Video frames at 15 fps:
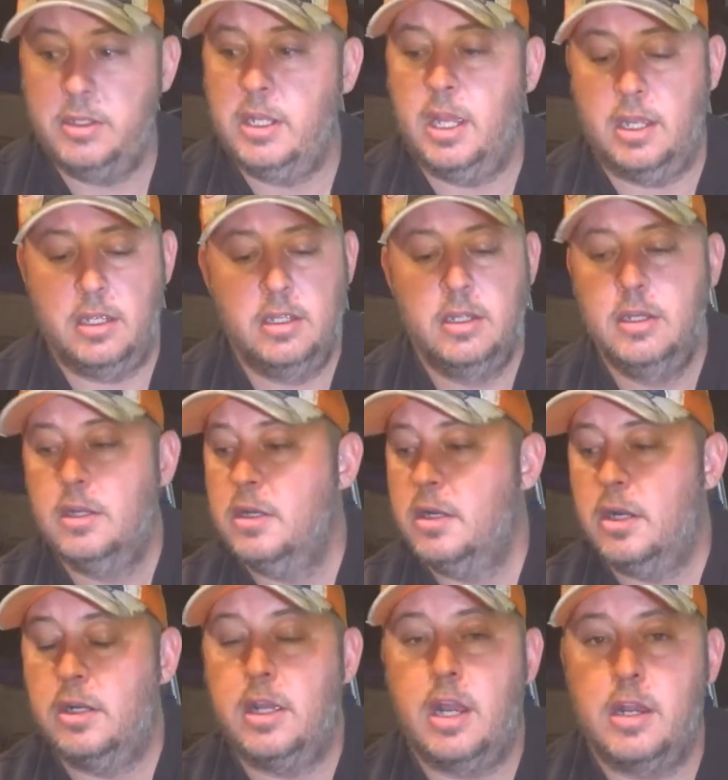yeah,
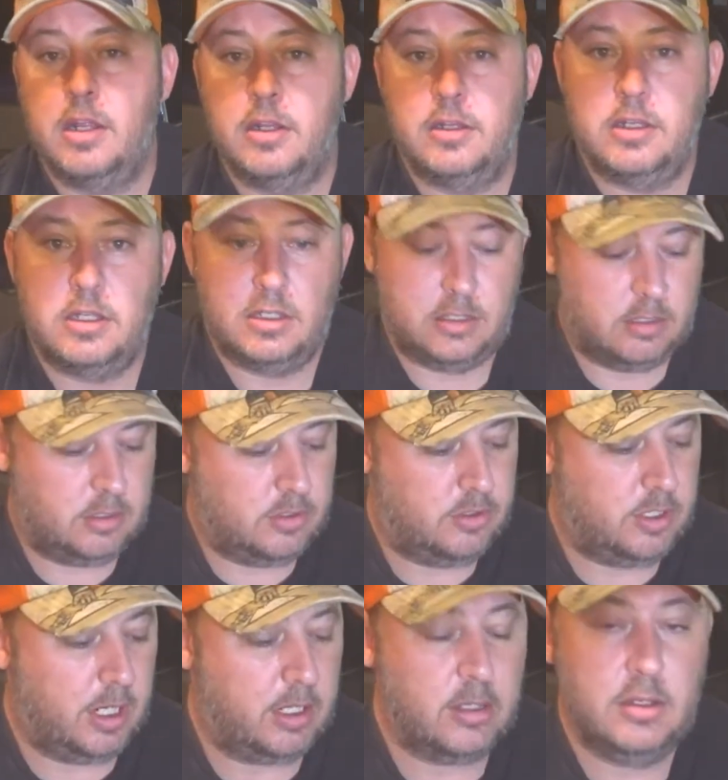I'm going to
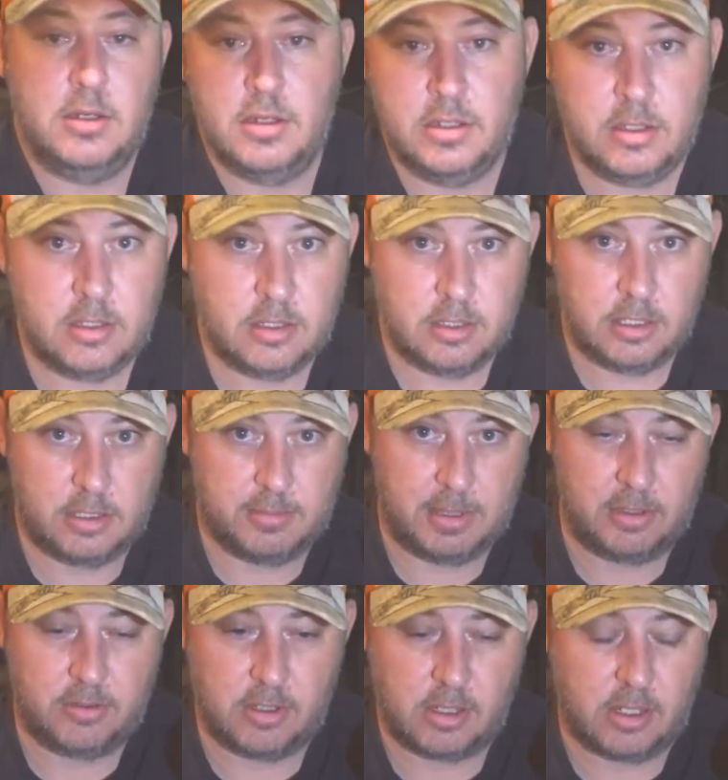check the
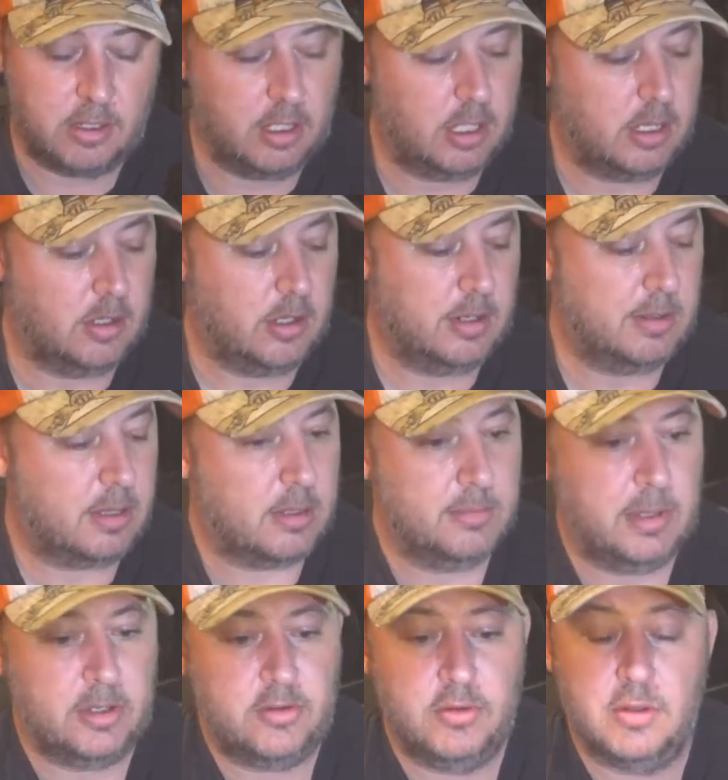dimensions on these items to
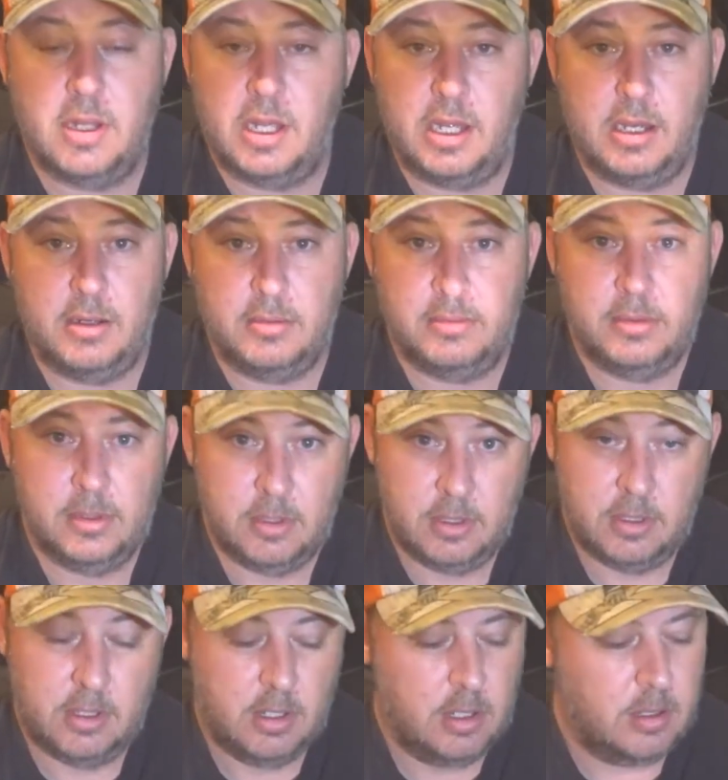make sure they are
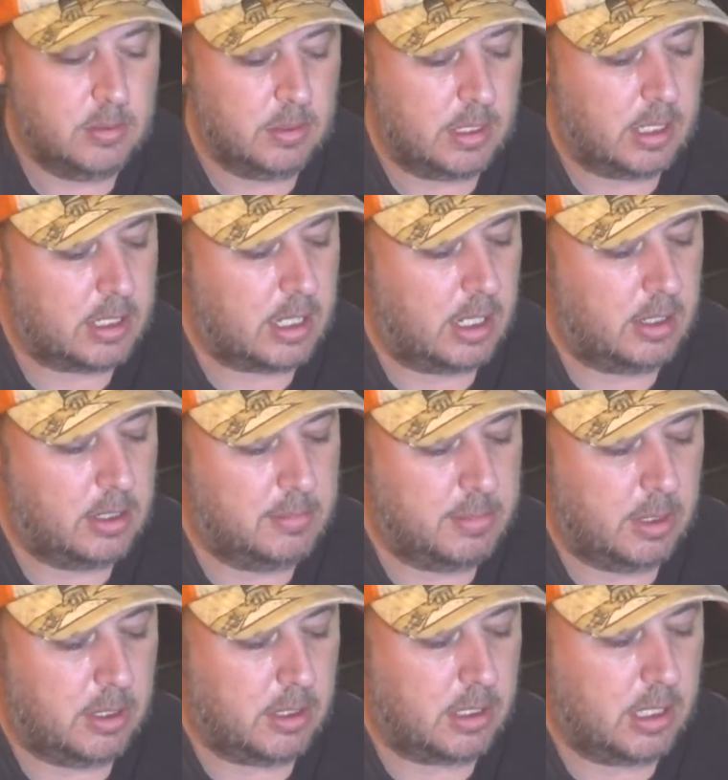what they say on the
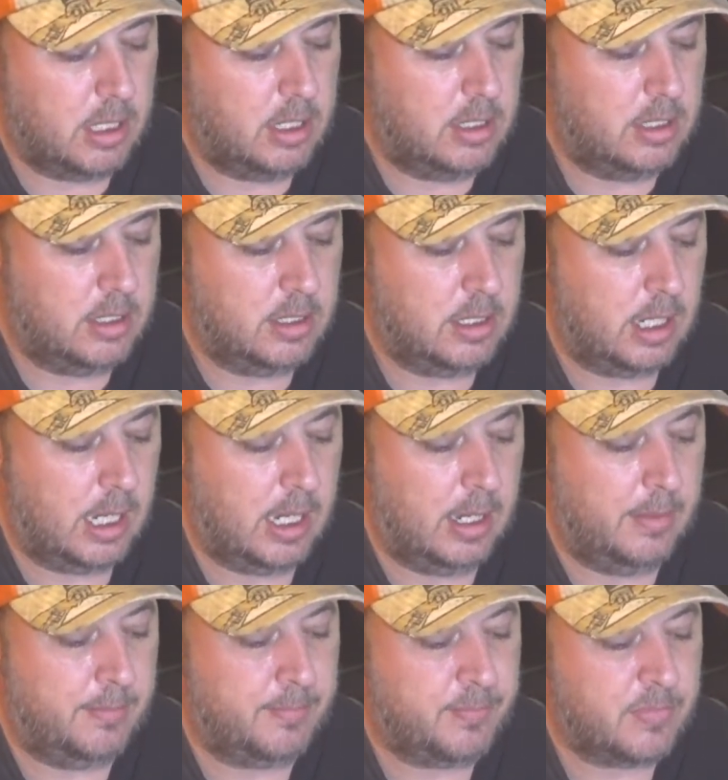box.
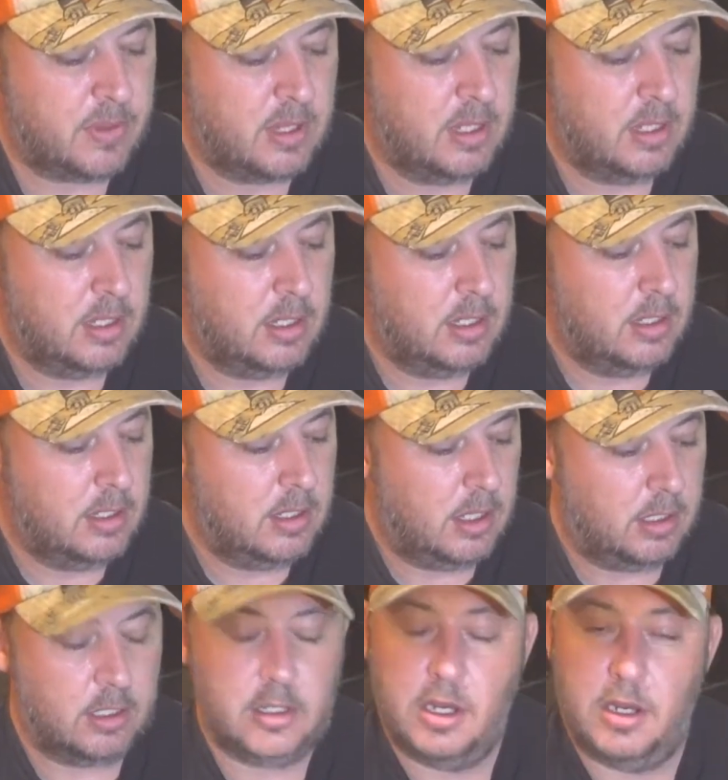Um,
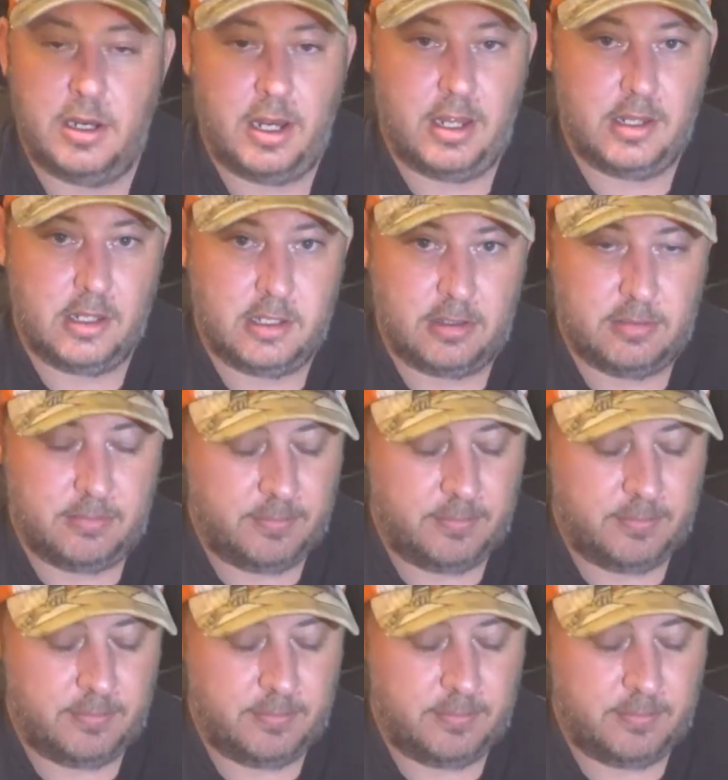I've got no doubt that